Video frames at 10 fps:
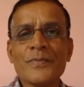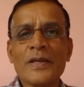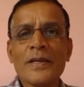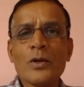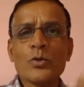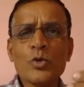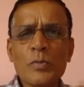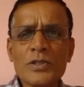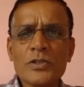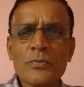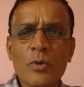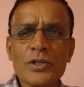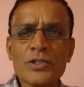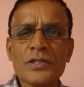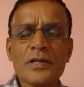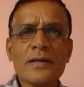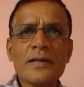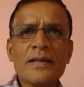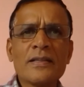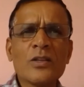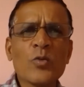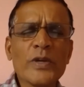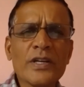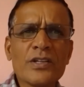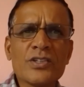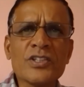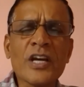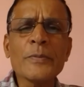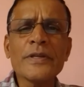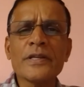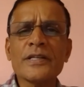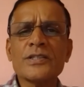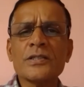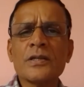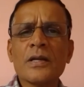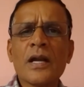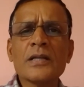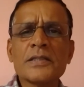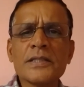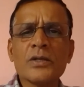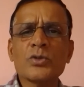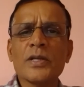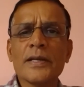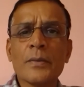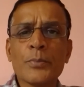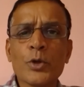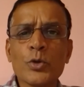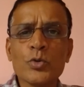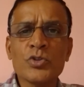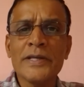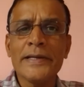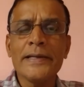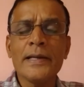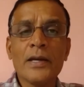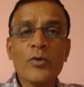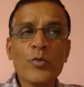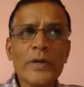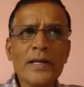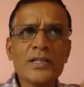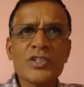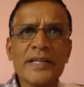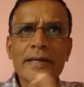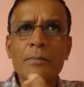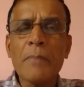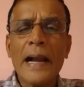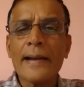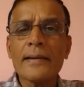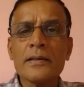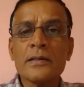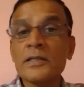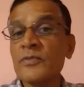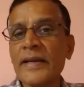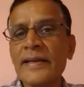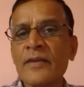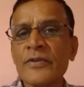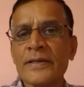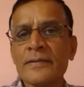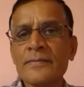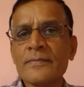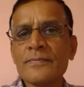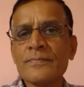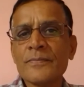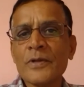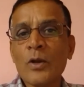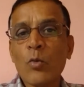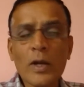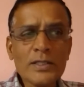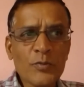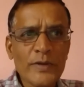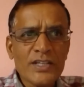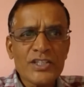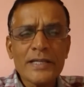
You know, too much of moisture, the weeds germinate continuously and produce seed. Weed seed bank is very heavy. Once weed seed